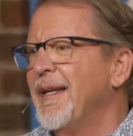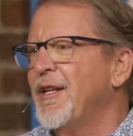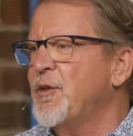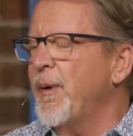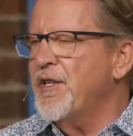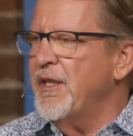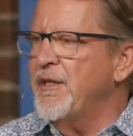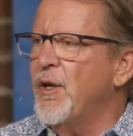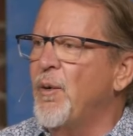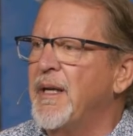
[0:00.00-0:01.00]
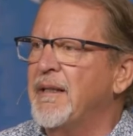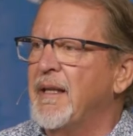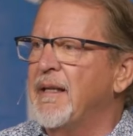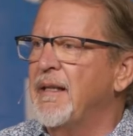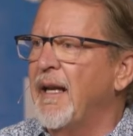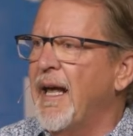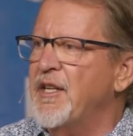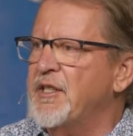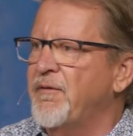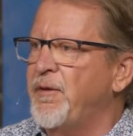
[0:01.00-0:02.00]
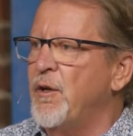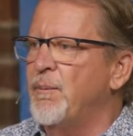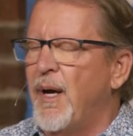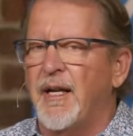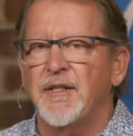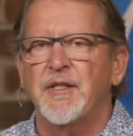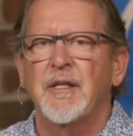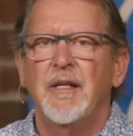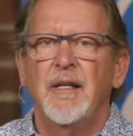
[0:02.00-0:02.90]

Especially knowing that in the last few months,